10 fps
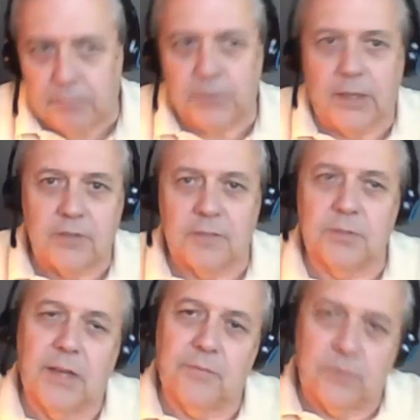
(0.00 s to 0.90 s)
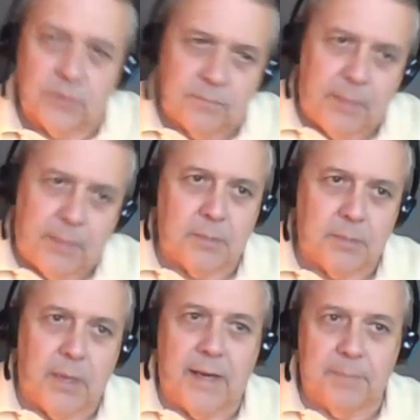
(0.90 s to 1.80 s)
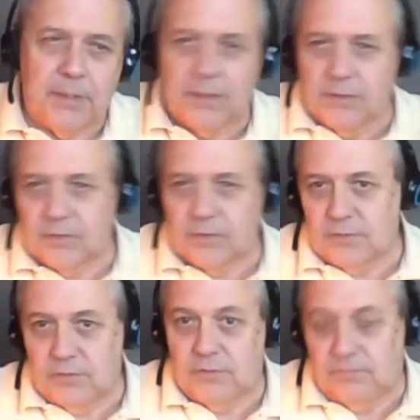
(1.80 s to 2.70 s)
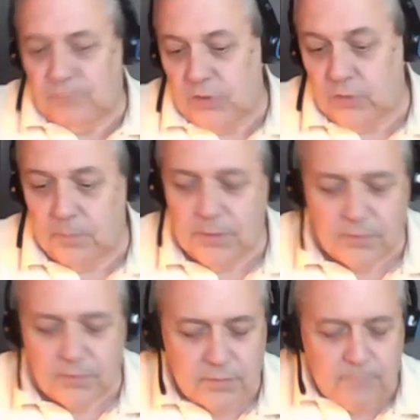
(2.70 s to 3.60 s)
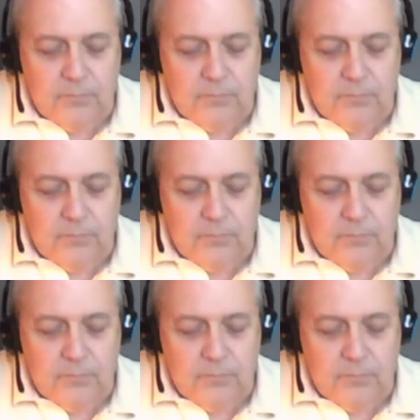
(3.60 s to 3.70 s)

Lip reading: together some stuff, passed it by because it's her business,